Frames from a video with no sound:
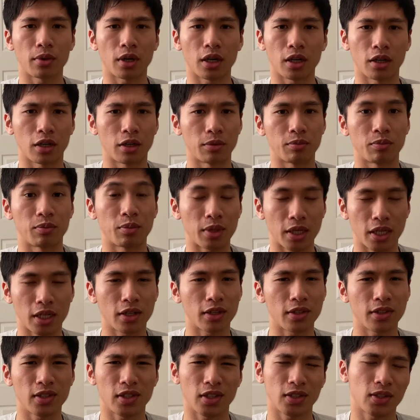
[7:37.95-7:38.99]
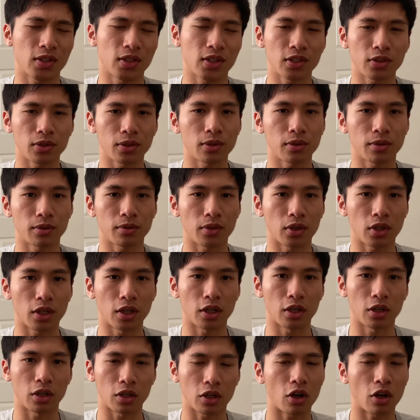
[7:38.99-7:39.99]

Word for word: um, because it's still uh,